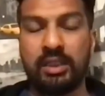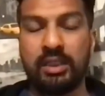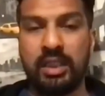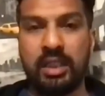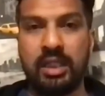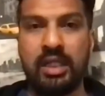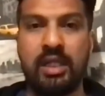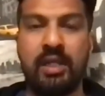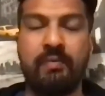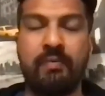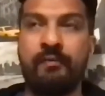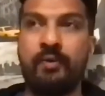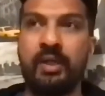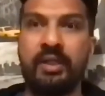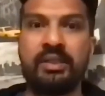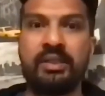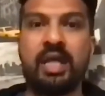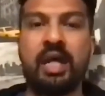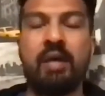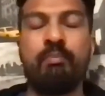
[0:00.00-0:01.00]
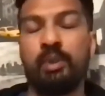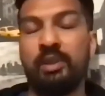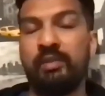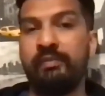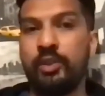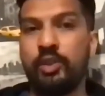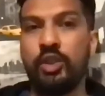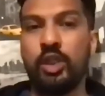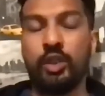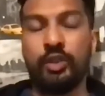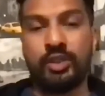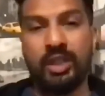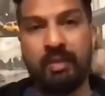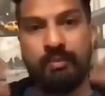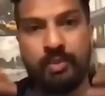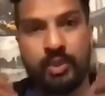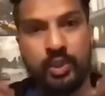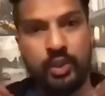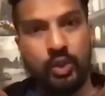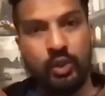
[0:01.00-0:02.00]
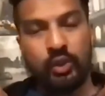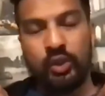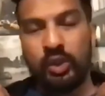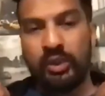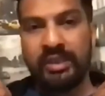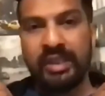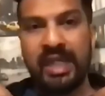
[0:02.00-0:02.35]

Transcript: for example, if a dog jumps on your dog's